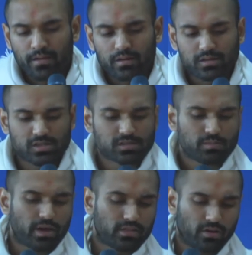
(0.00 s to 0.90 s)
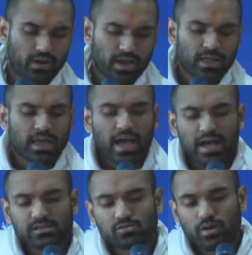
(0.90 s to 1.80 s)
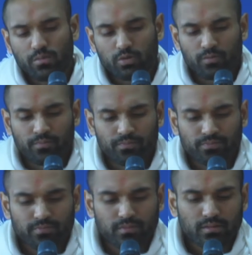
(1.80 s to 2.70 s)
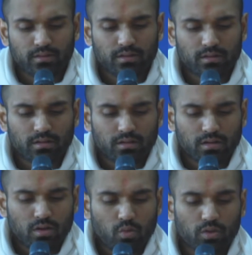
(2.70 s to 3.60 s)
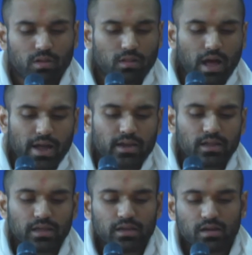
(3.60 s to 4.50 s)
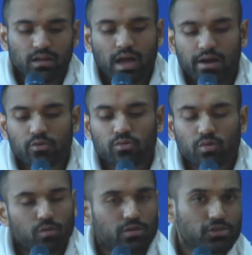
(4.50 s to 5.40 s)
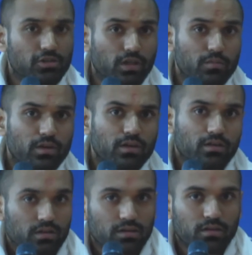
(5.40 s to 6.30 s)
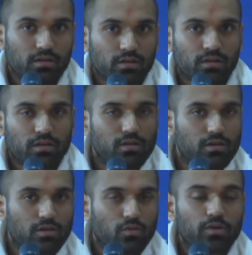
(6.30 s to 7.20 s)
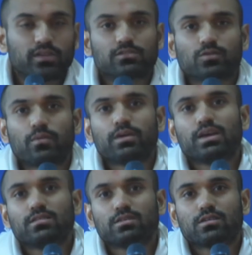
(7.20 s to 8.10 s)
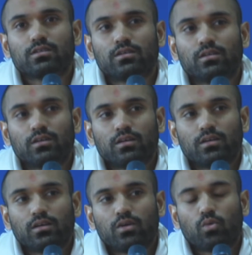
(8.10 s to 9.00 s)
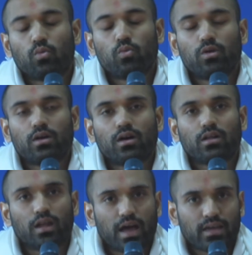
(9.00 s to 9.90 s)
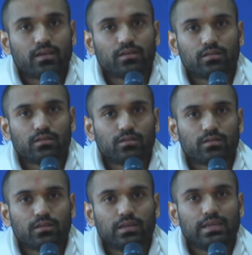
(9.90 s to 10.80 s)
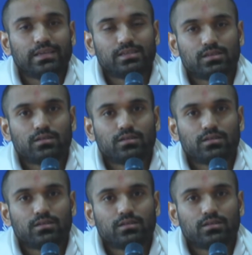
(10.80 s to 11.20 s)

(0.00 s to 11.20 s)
just by there. And he asked Ramo, "Will a lion eat a laddu or jalebi?" What did Swami ask? Would a lion eat